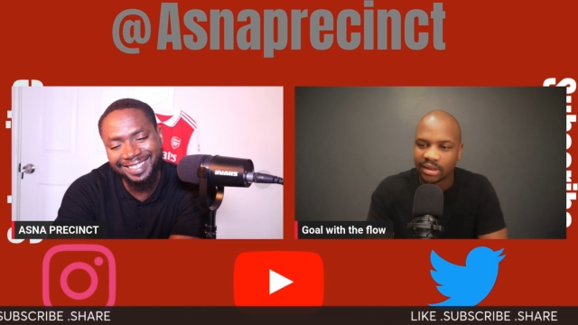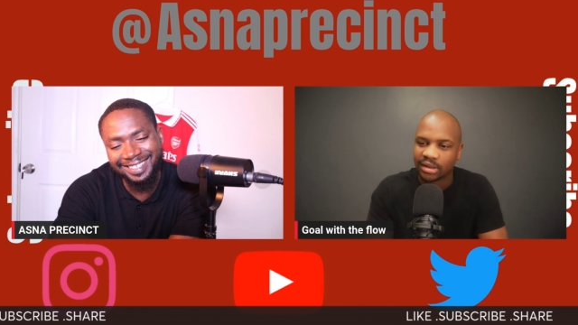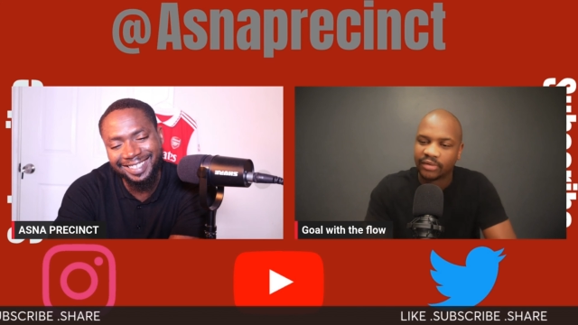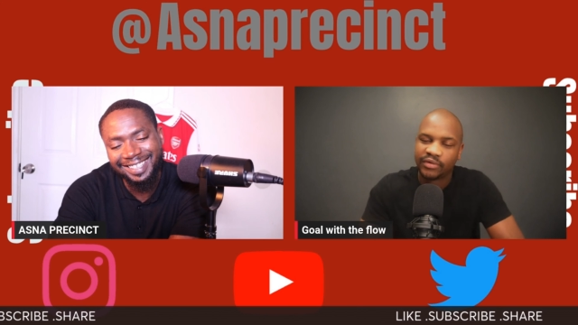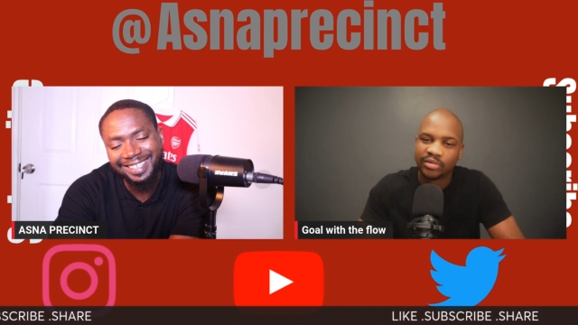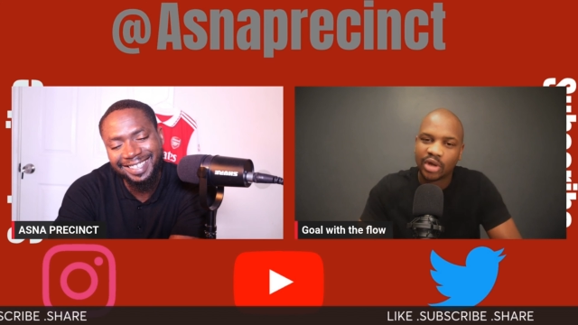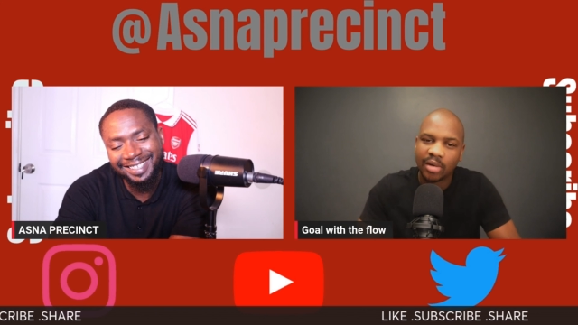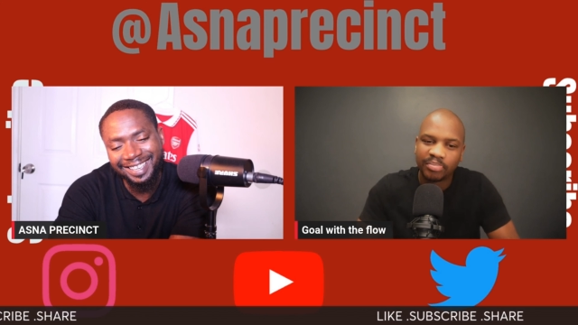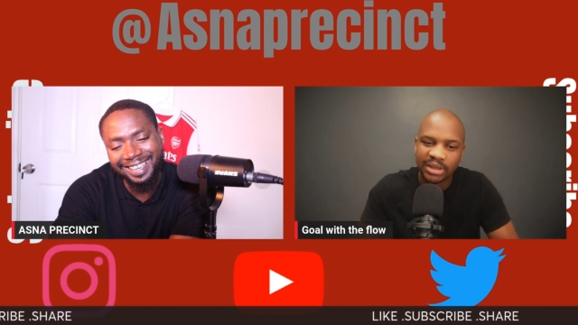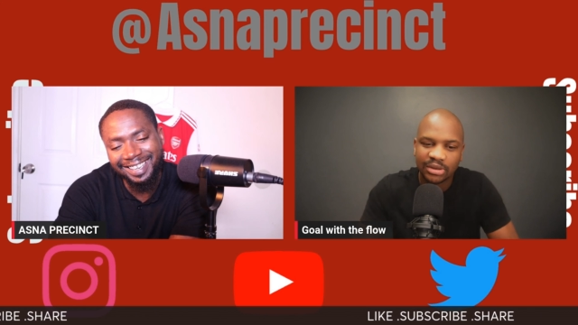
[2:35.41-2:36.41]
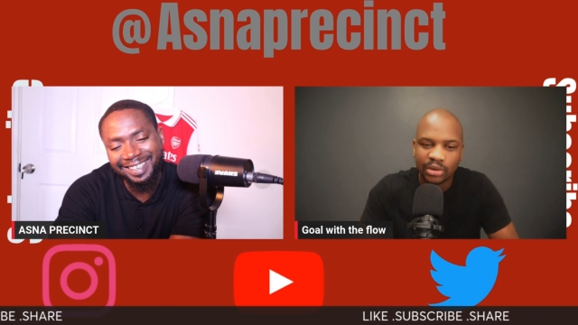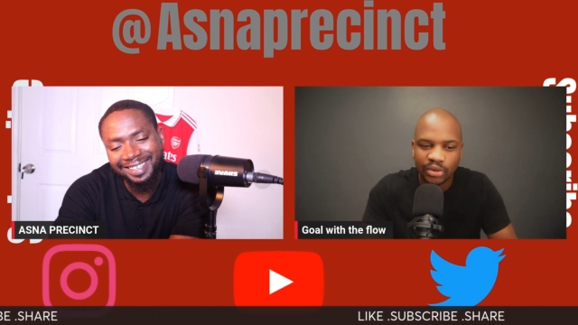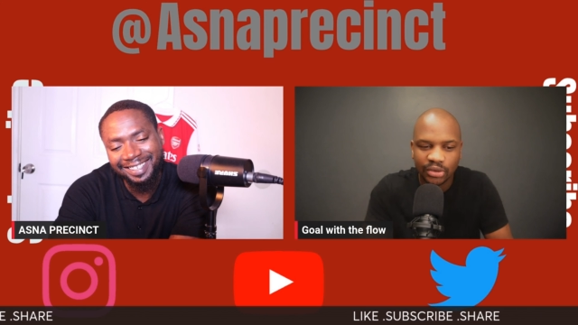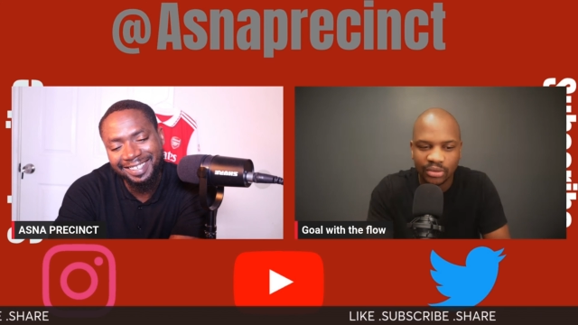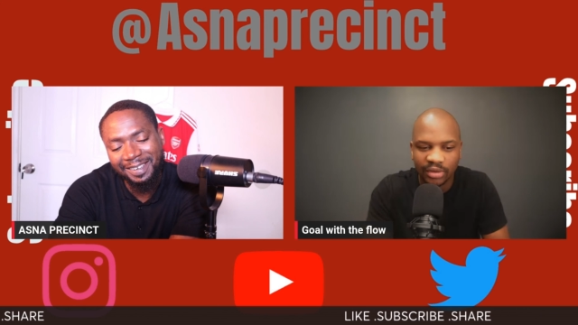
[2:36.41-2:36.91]
Speaker 1: If you don't yeah. beat
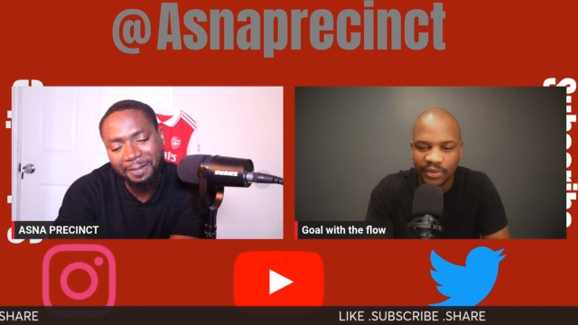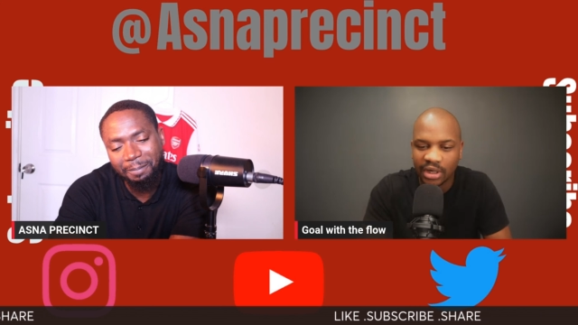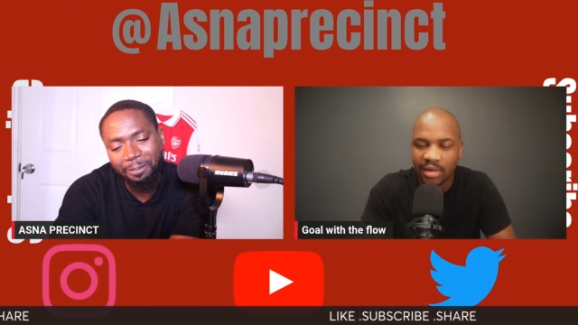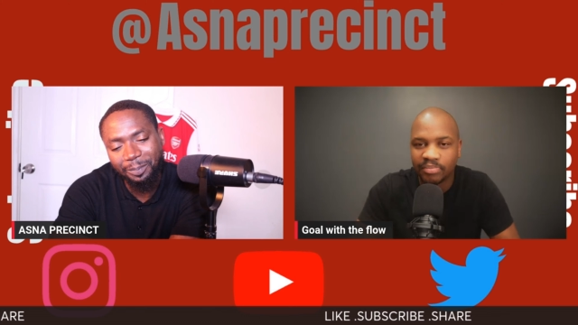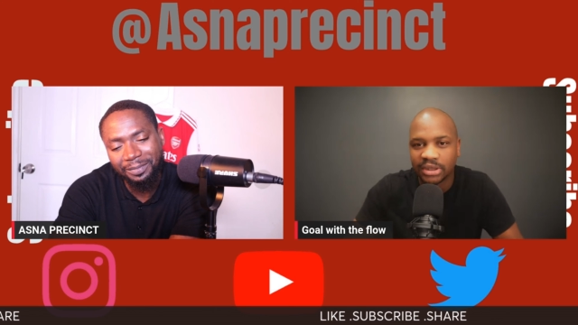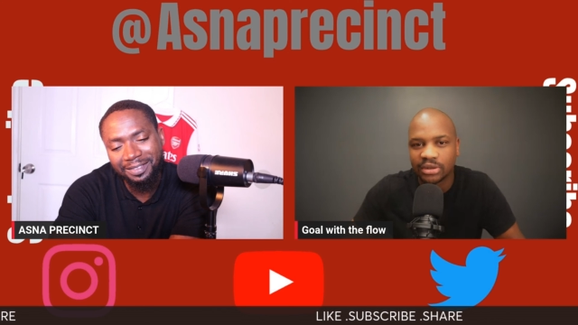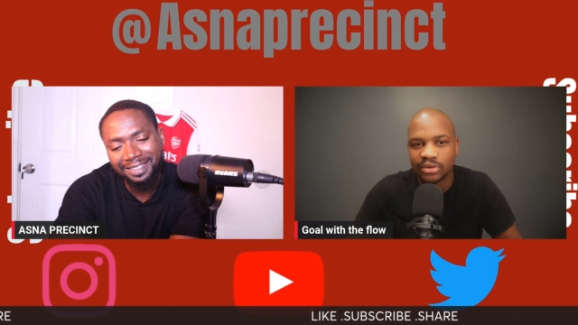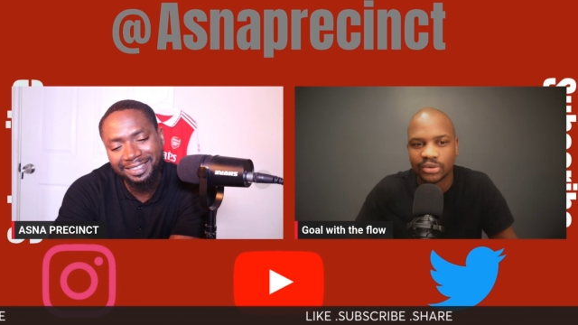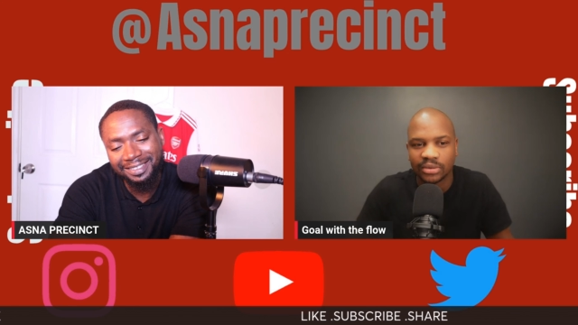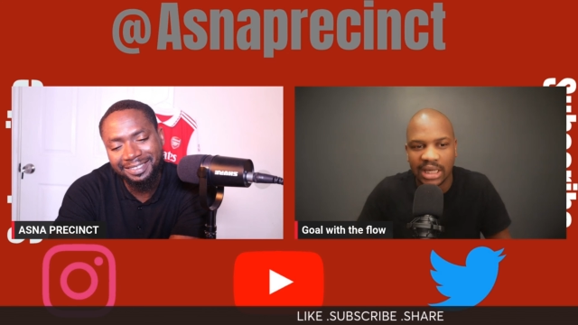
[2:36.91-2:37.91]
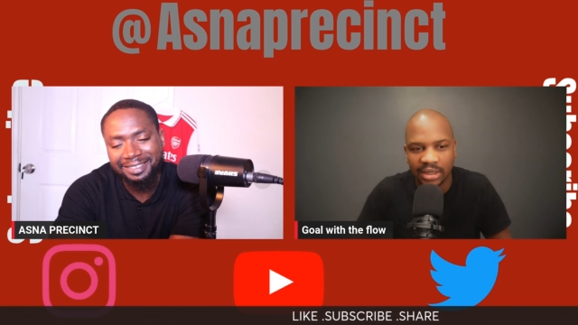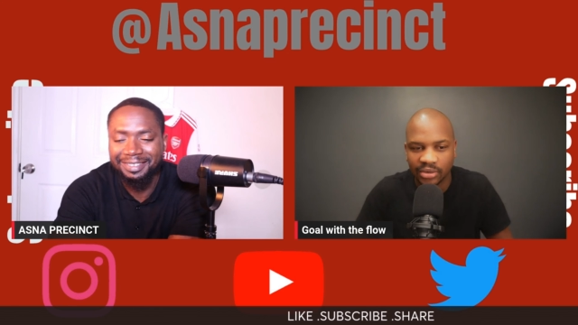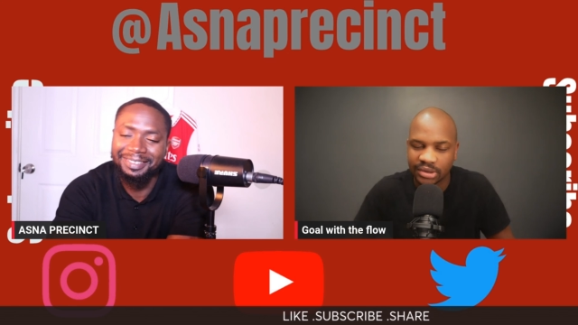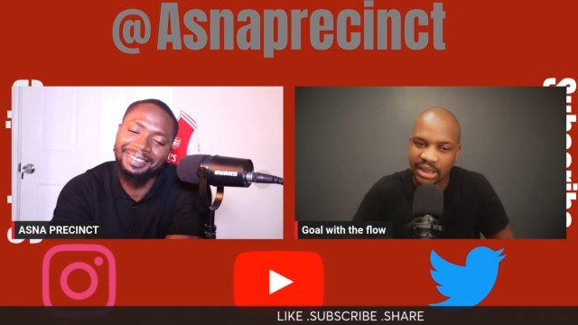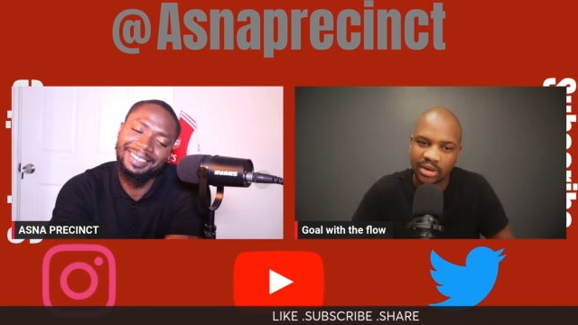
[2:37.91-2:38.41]
Luton, if you don't beat Luton now,
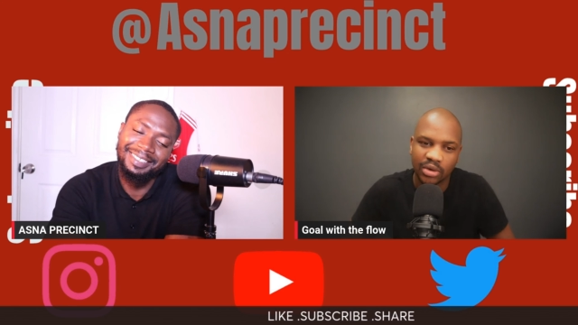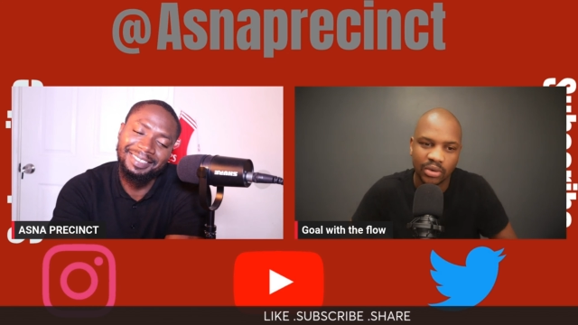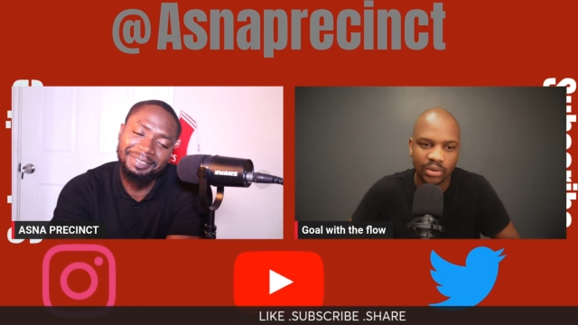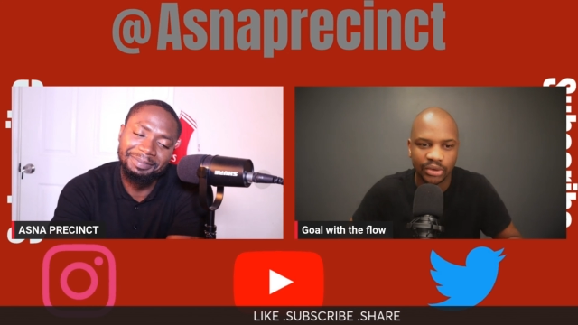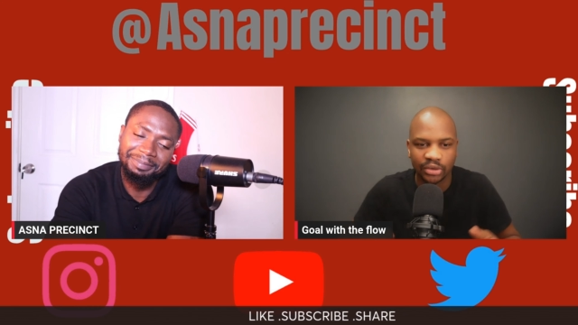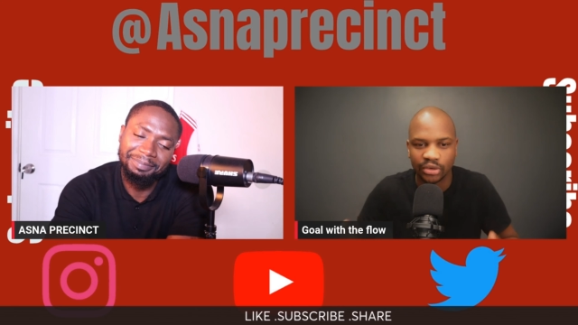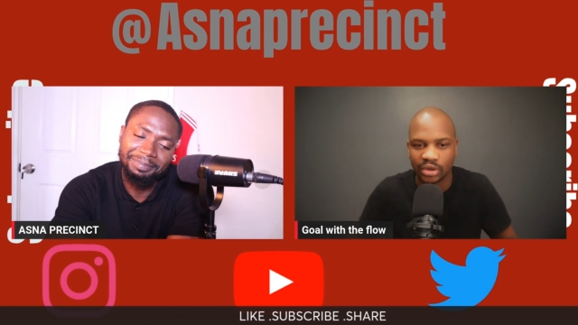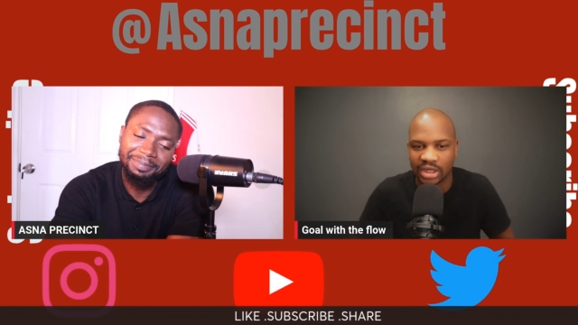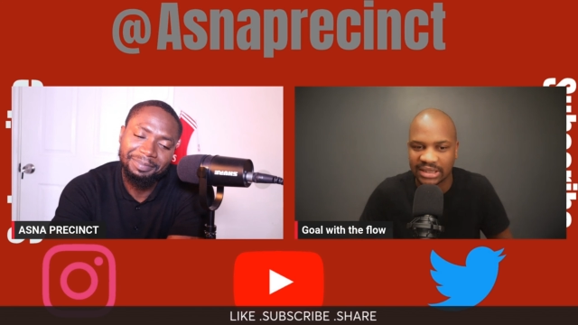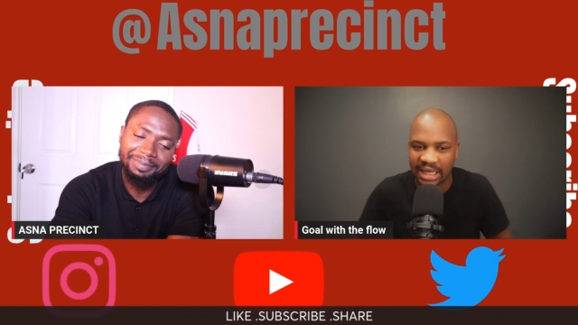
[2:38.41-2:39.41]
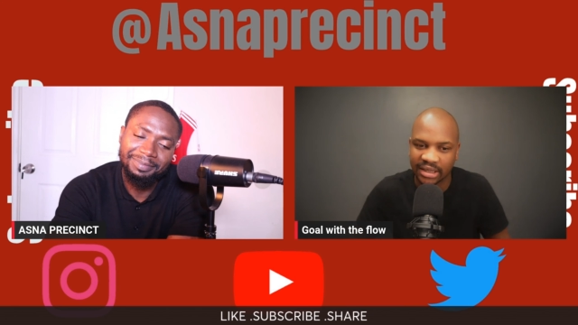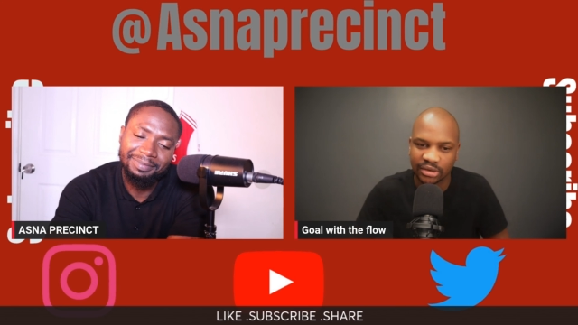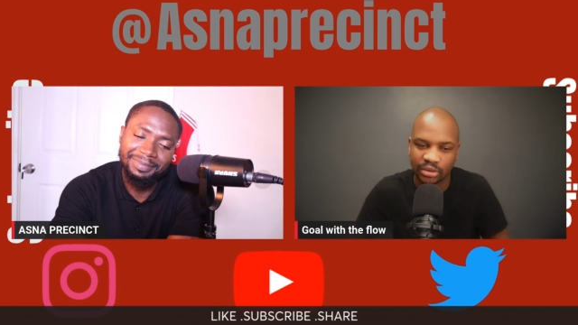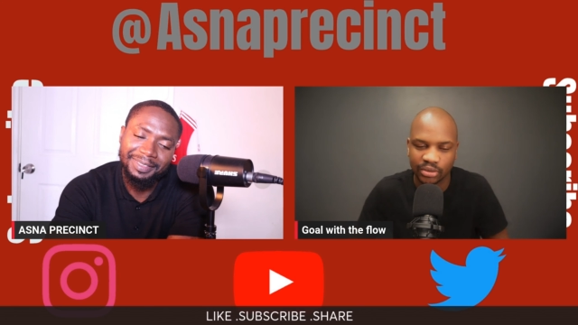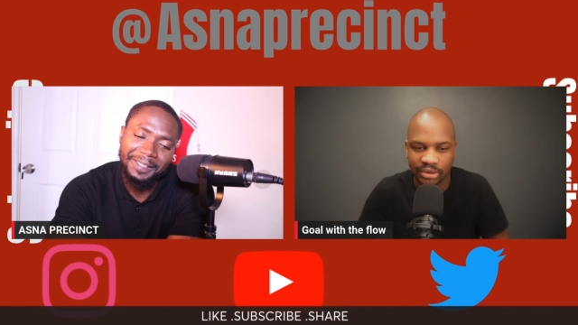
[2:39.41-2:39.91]
they'll say, "Oh, Luton, you lost
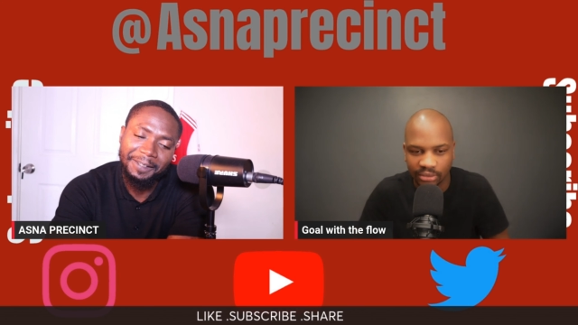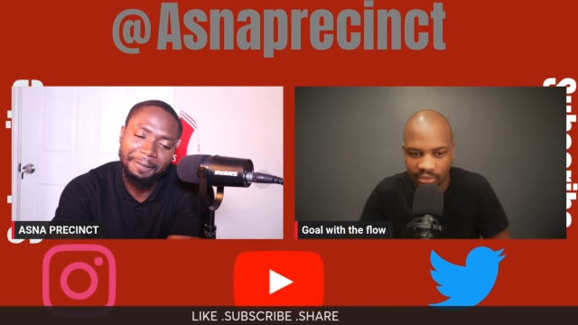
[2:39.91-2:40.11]
against Luton."